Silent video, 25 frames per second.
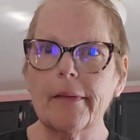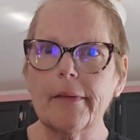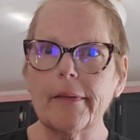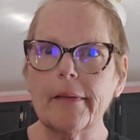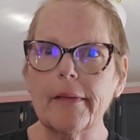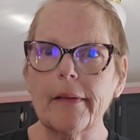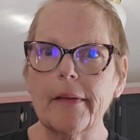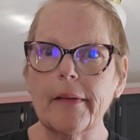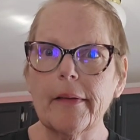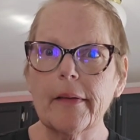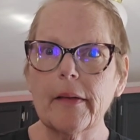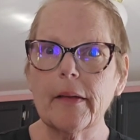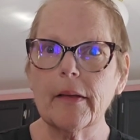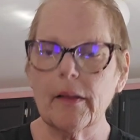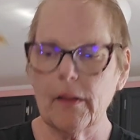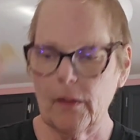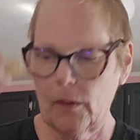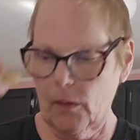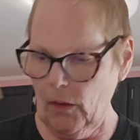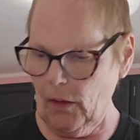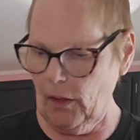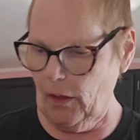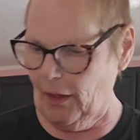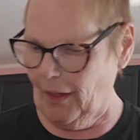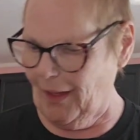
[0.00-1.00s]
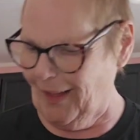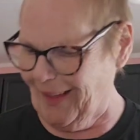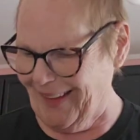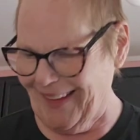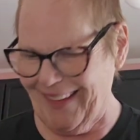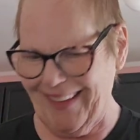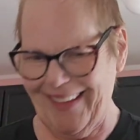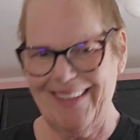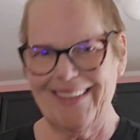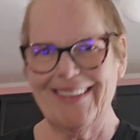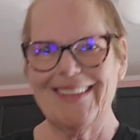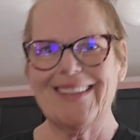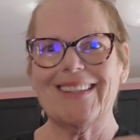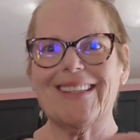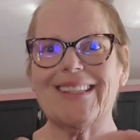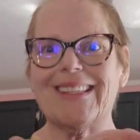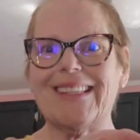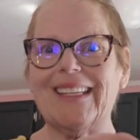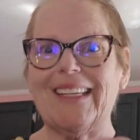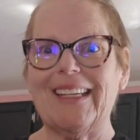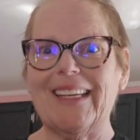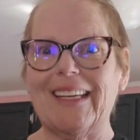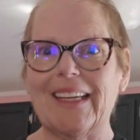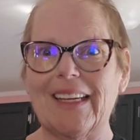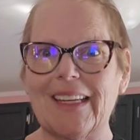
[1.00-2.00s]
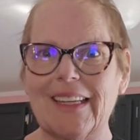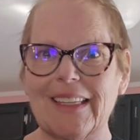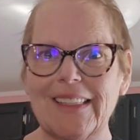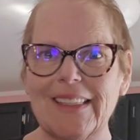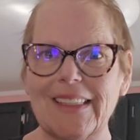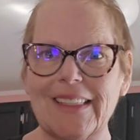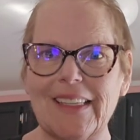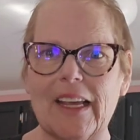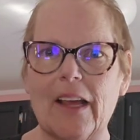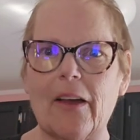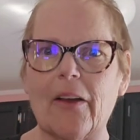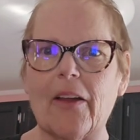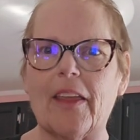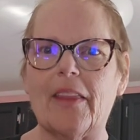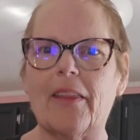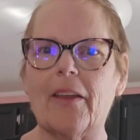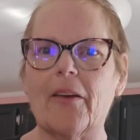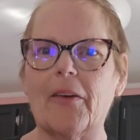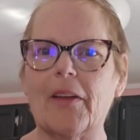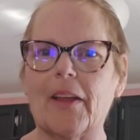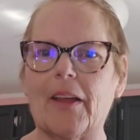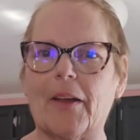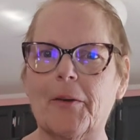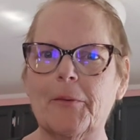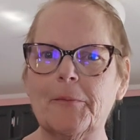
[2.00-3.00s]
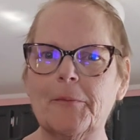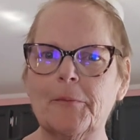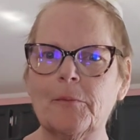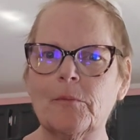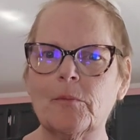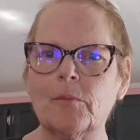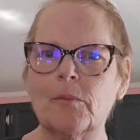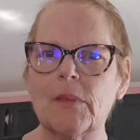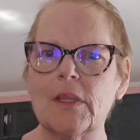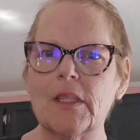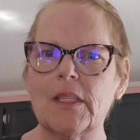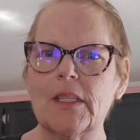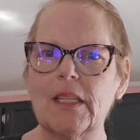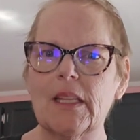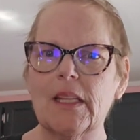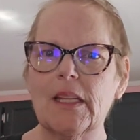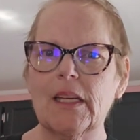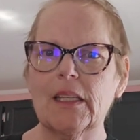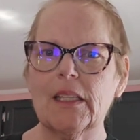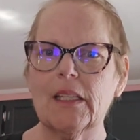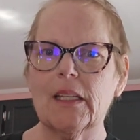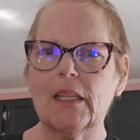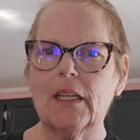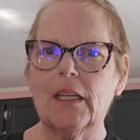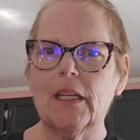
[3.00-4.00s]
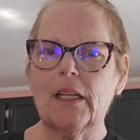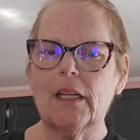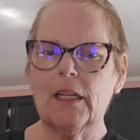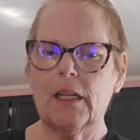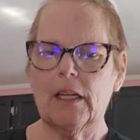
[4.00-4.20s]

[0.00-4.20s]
See? Okay. See? Okay, there we go. See that?